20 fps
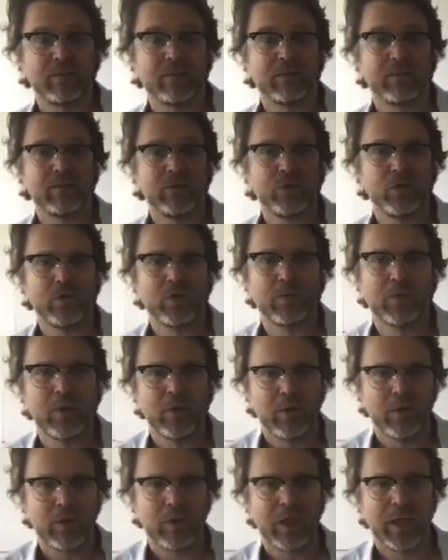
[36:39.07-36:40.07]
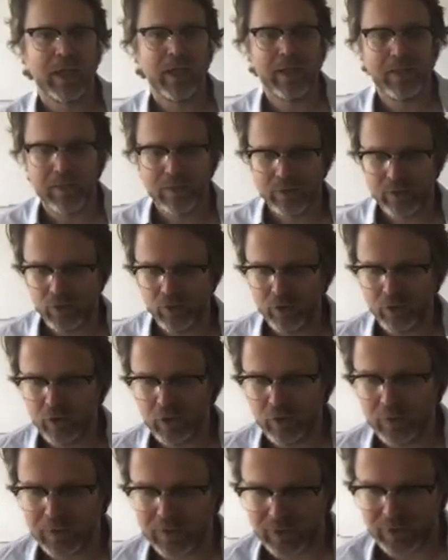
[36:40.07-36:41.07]
Nuremberg and in
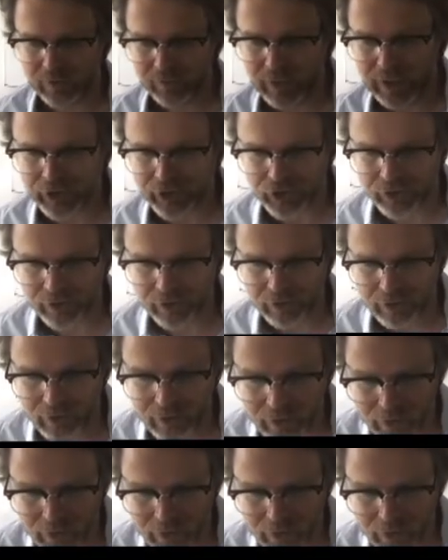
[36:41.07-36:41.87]
Tokyo is aggression.